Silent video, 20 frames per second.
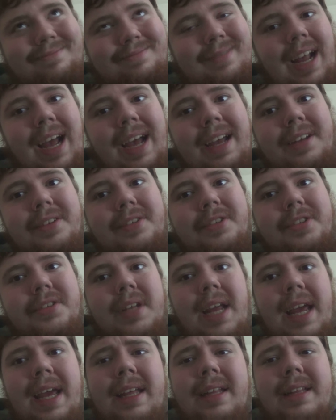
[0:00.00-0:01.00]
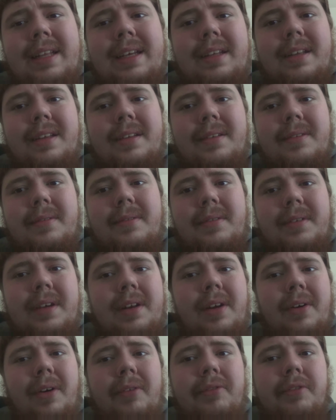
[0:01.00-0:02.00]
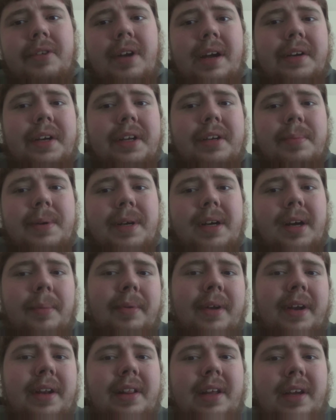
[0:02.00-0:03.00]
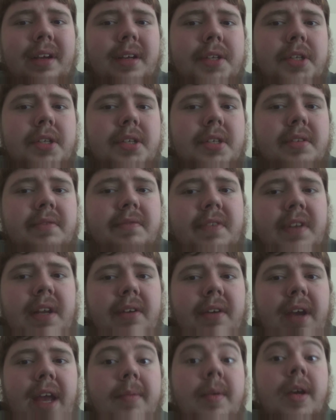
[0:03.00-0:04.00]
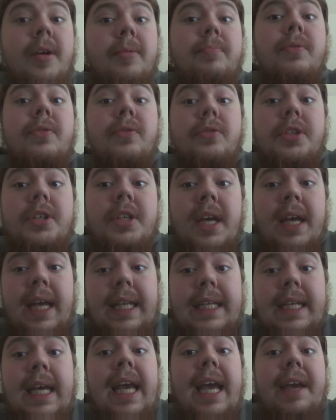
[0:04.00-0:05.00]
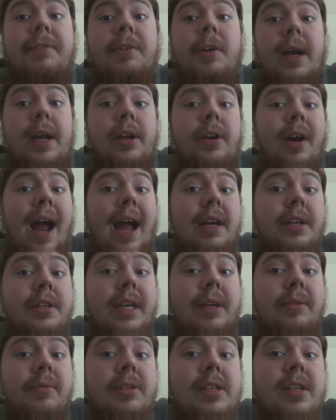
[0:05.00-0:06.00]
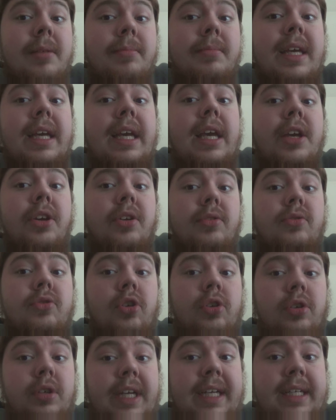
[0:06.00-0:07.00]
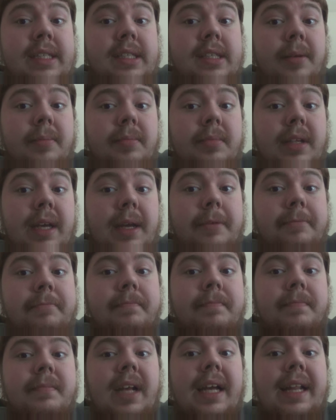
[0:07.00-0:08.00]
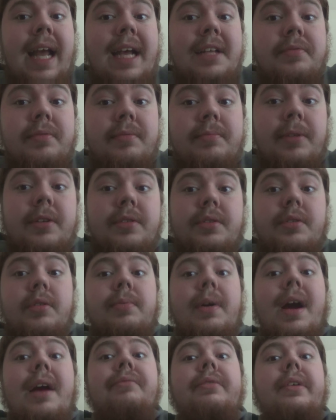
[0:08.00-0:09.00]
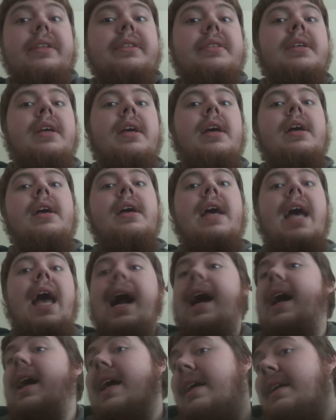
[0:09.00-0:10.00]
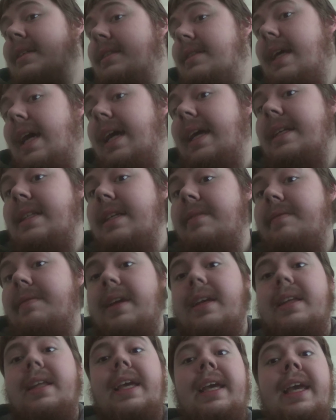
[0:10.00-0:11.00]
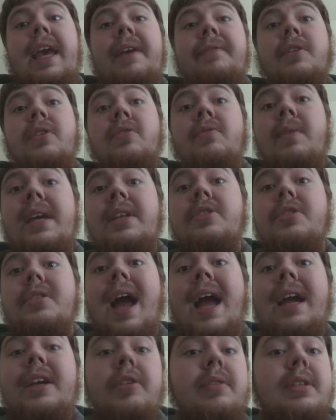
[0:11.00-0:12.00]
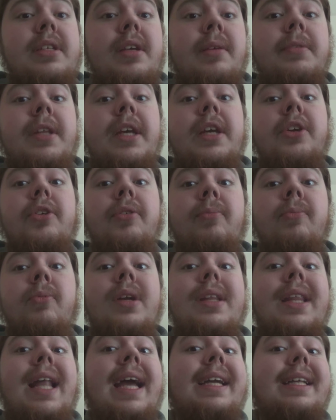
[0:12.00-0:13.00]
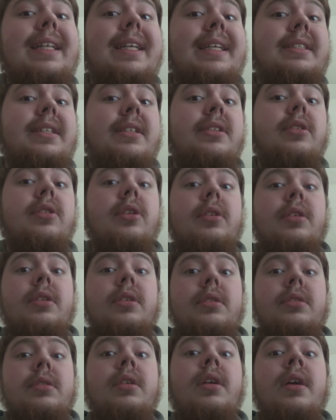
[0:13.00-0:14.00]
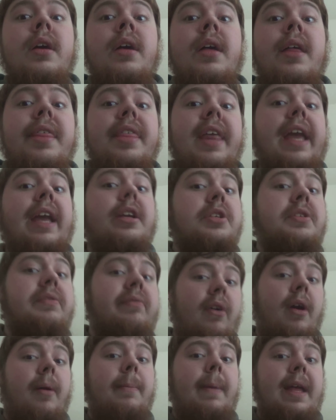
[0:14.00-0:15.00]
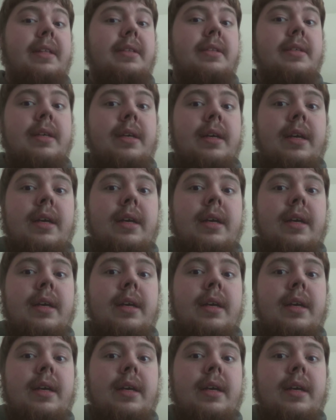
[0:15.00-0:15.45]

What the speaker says: I understand that, they're not going to pick up anything, it's just a video game. Bullshit. If you're interacting with something, you're learning something. And that's from personal preference. And scientifically, if you interact with something, you're more likely to learn things from it.